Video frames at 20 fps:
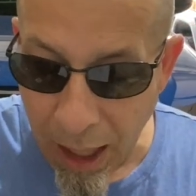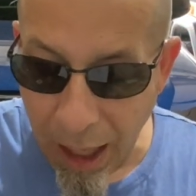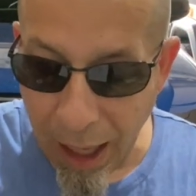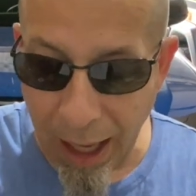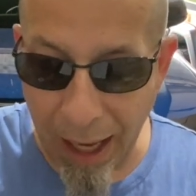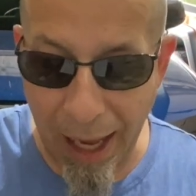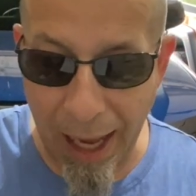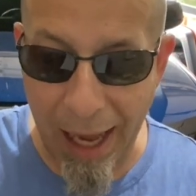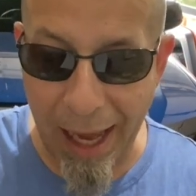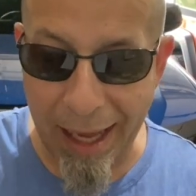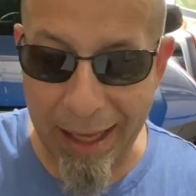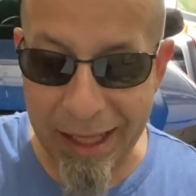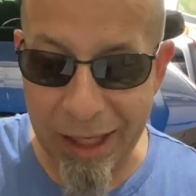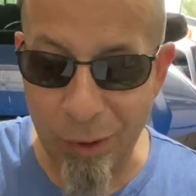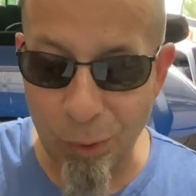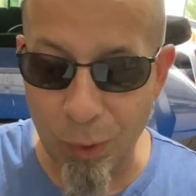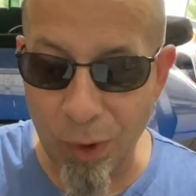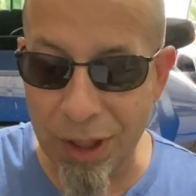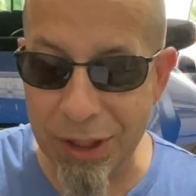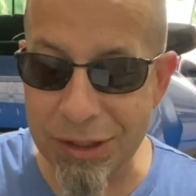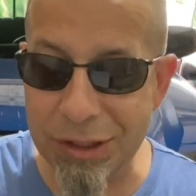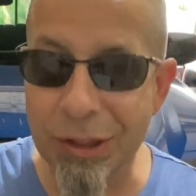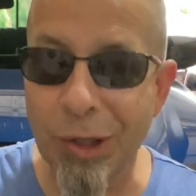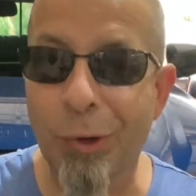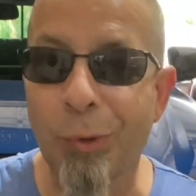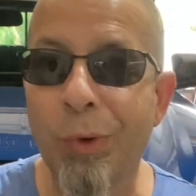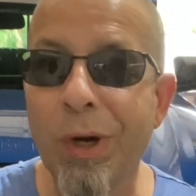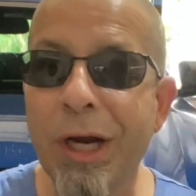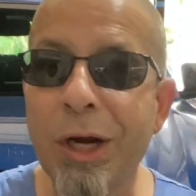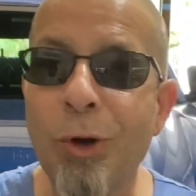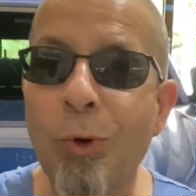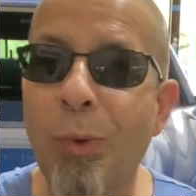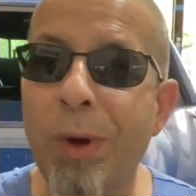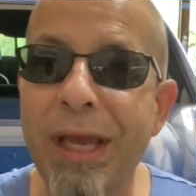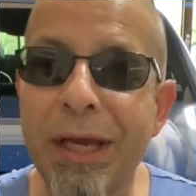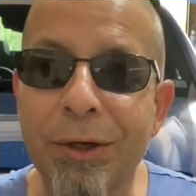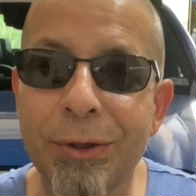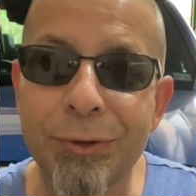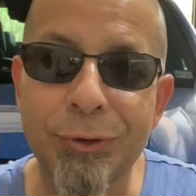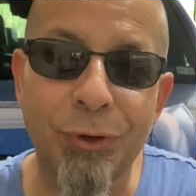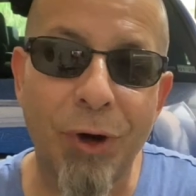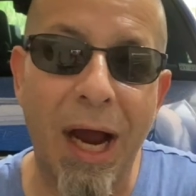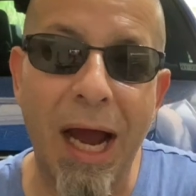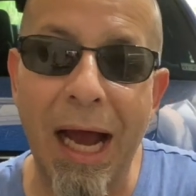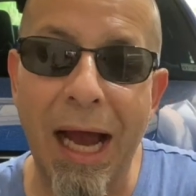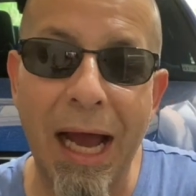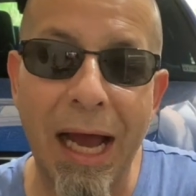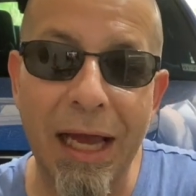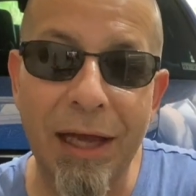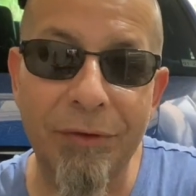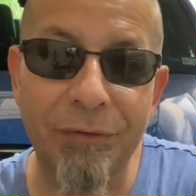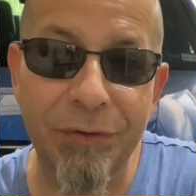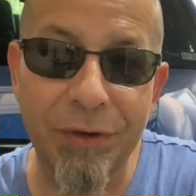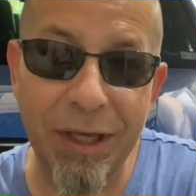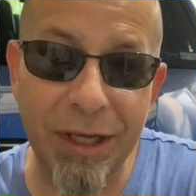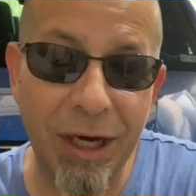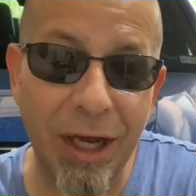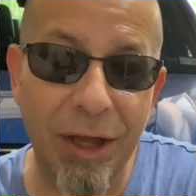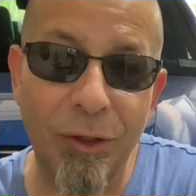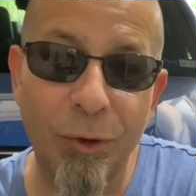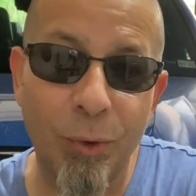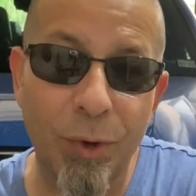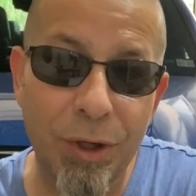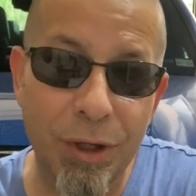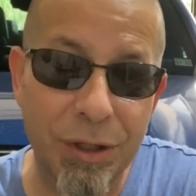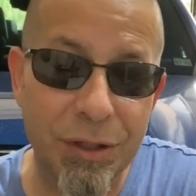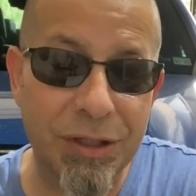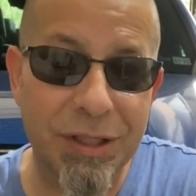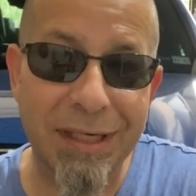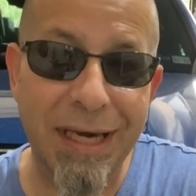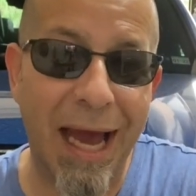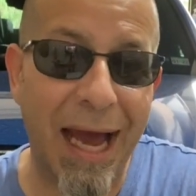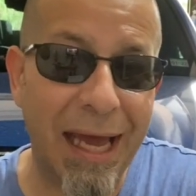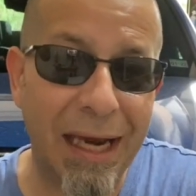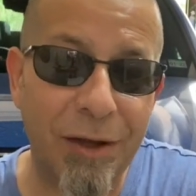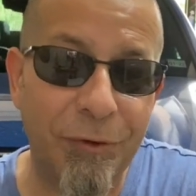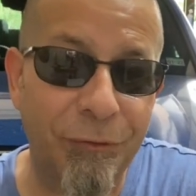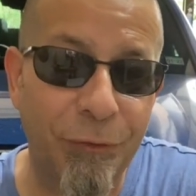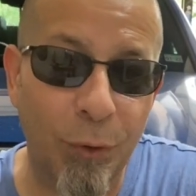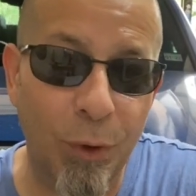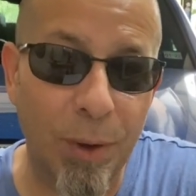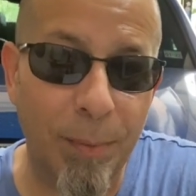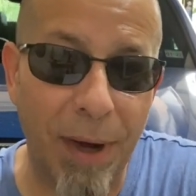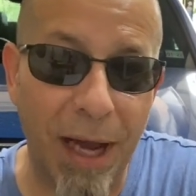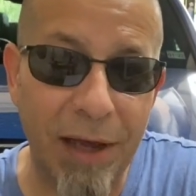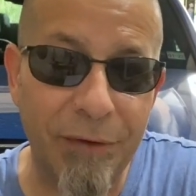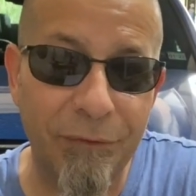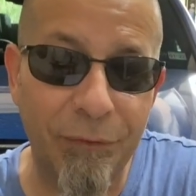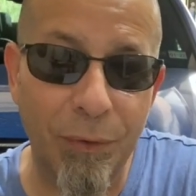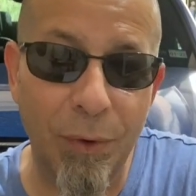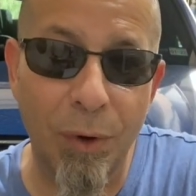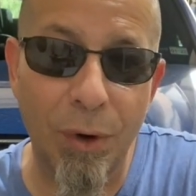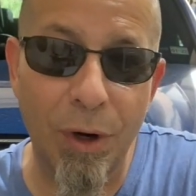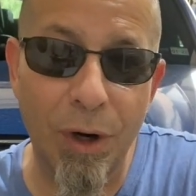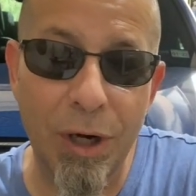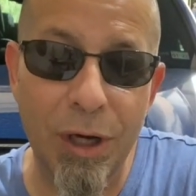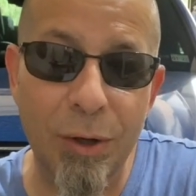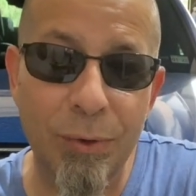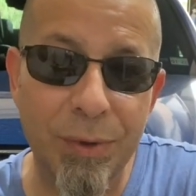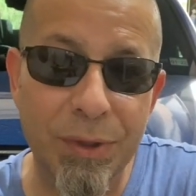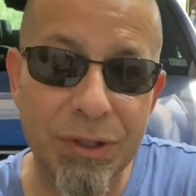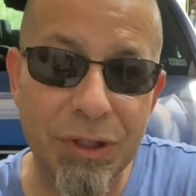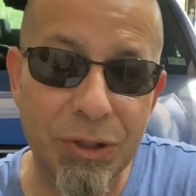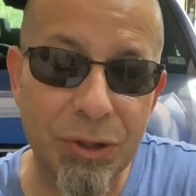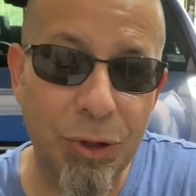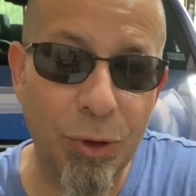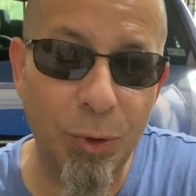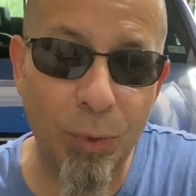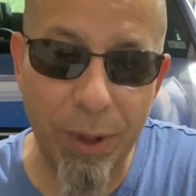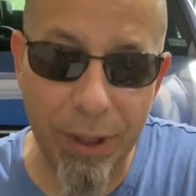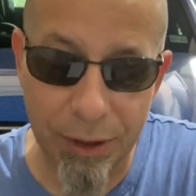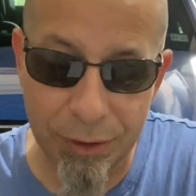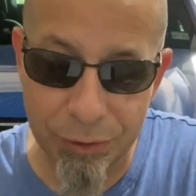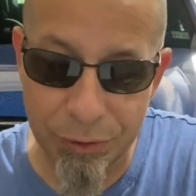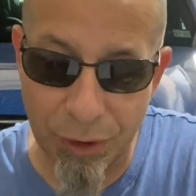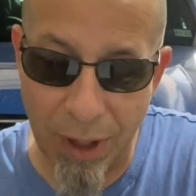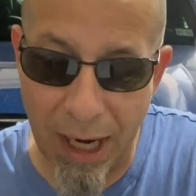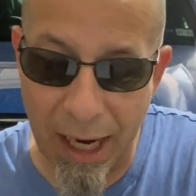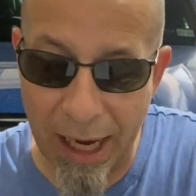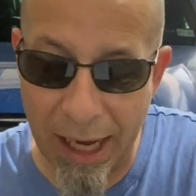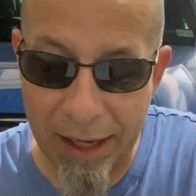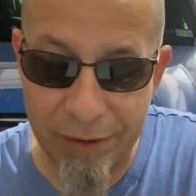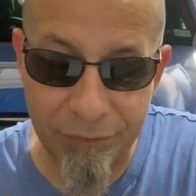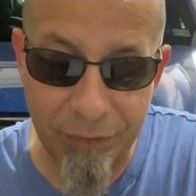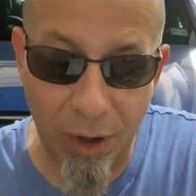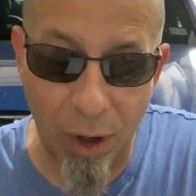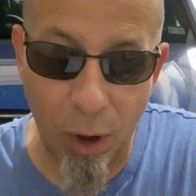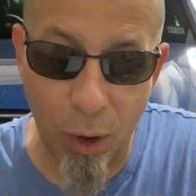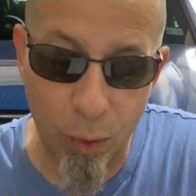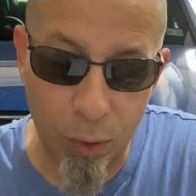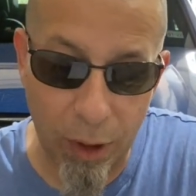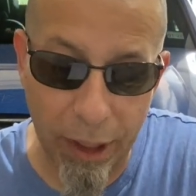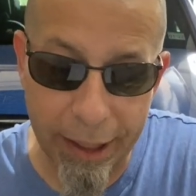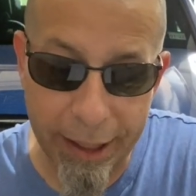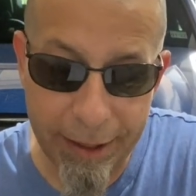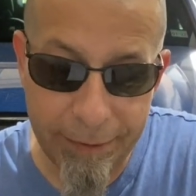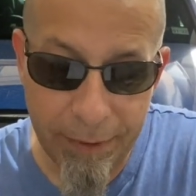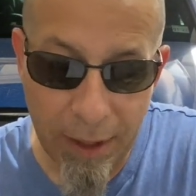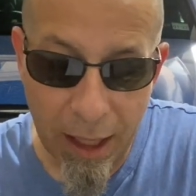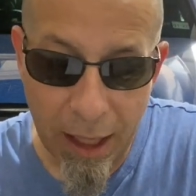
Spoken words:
It was rear wheel drive. In other words, not a 4x4. It was a two wheel drive only.